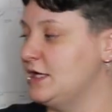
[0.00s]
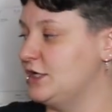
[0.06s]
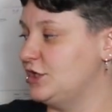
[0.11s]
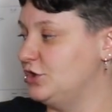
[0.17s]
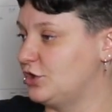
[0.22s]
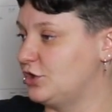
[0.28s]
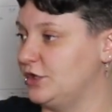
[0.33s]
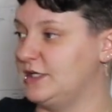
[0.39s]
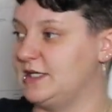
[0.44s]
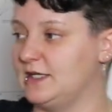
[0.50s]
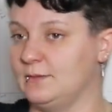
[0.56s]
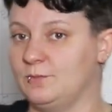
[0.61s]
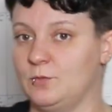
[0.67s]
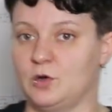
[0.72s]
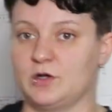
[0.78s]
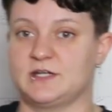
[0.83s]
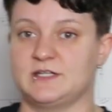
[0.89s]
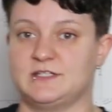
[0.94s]
you're going to get a
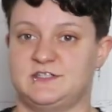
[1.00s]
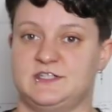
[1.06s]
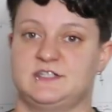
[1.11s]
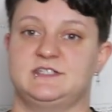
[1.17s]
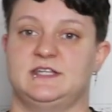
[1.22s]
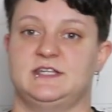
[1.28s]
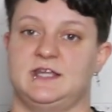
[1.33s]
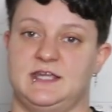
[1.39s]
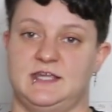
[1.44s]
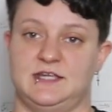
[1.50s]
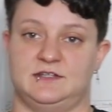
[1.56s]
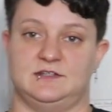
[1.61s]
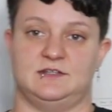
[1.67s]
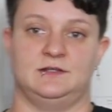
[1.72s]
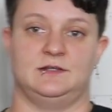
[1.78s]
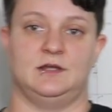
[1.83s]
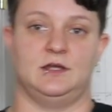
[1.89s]
more consistent heat.